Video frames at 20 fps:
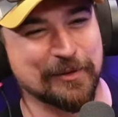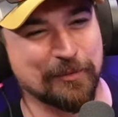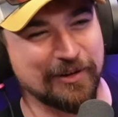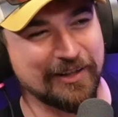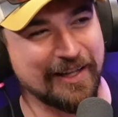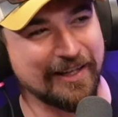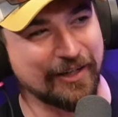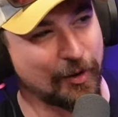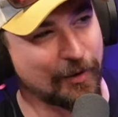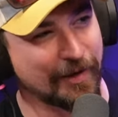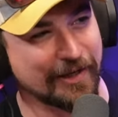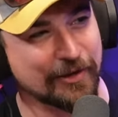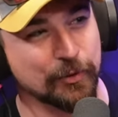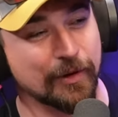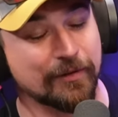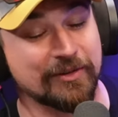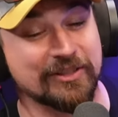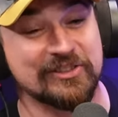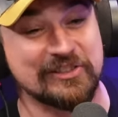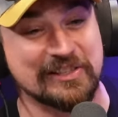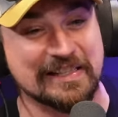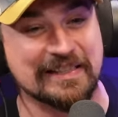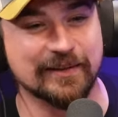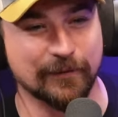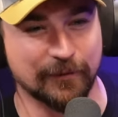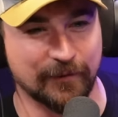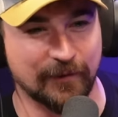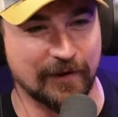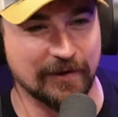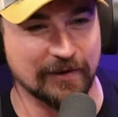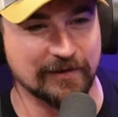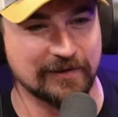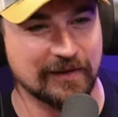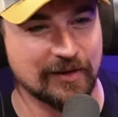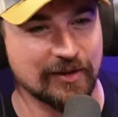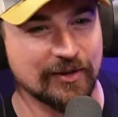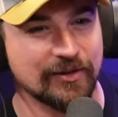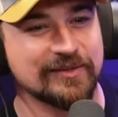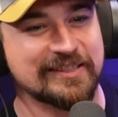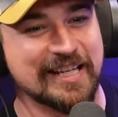We're like, okay, whoever sees it first,
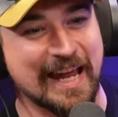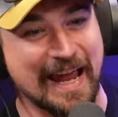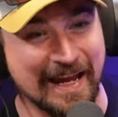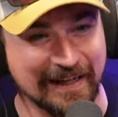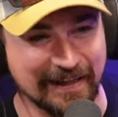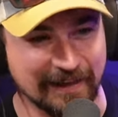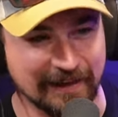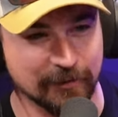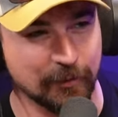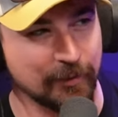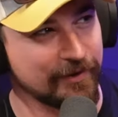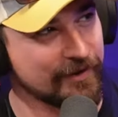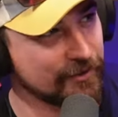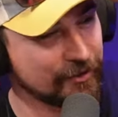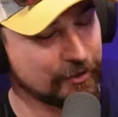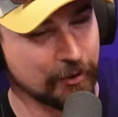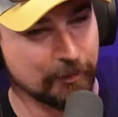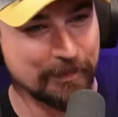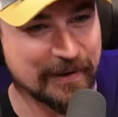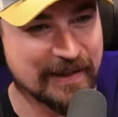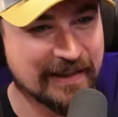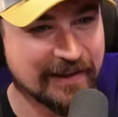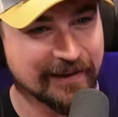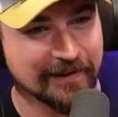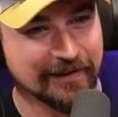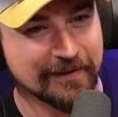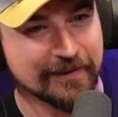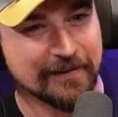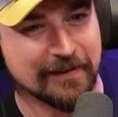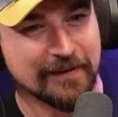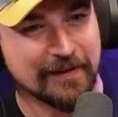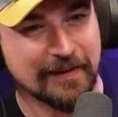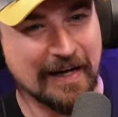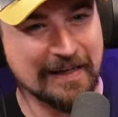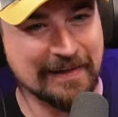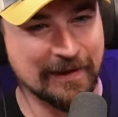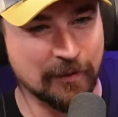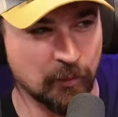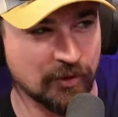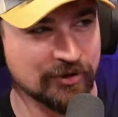tag it with a little pink,
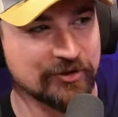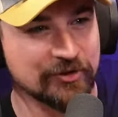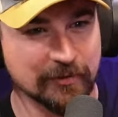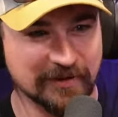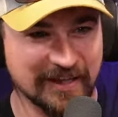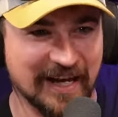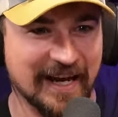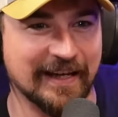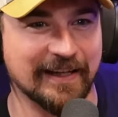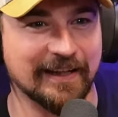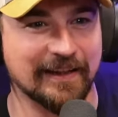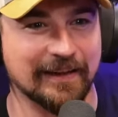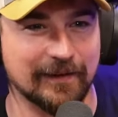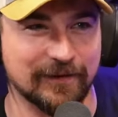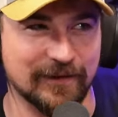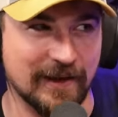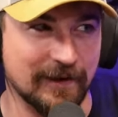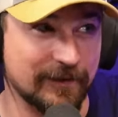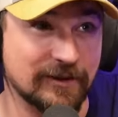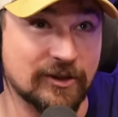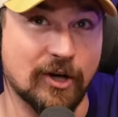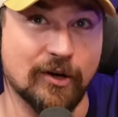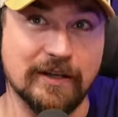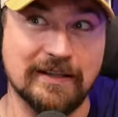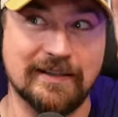and then once you tag it, if, if it's already